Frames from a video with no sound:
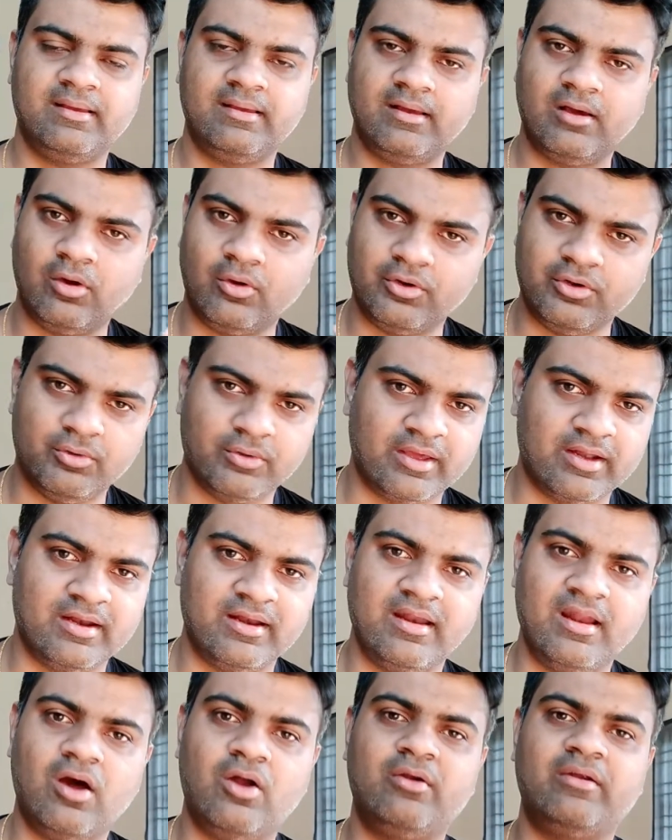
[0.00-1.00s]
or you
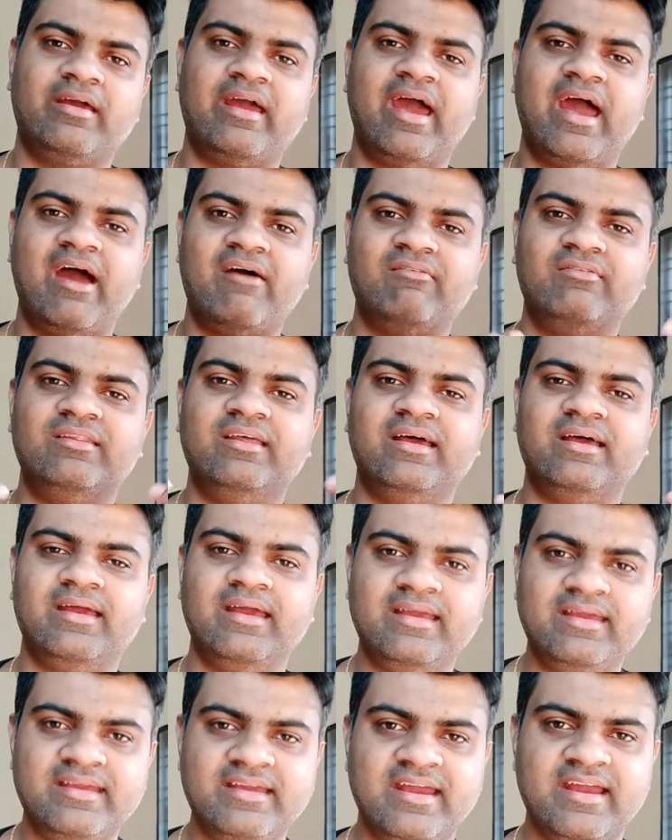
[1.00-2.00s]
cannot have the
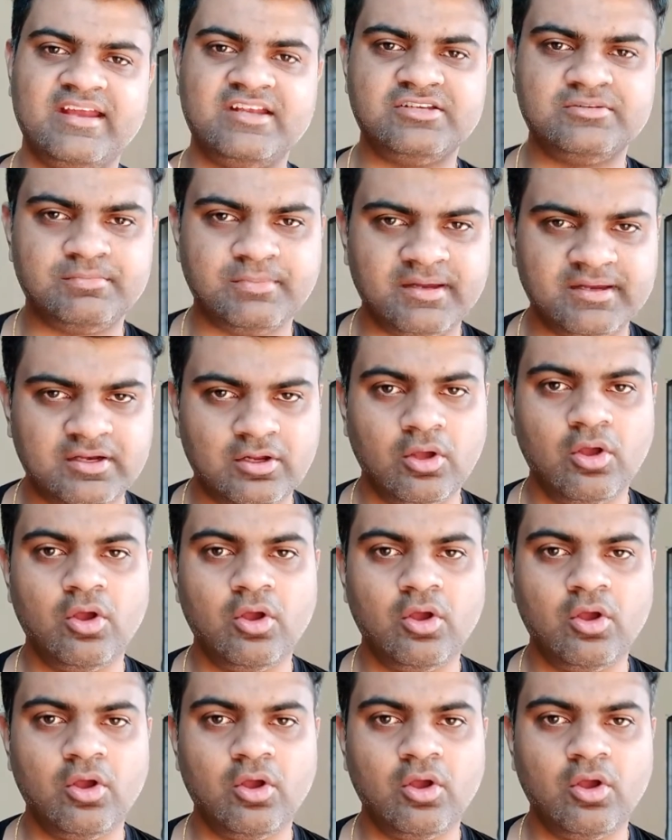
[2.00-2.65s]
engagement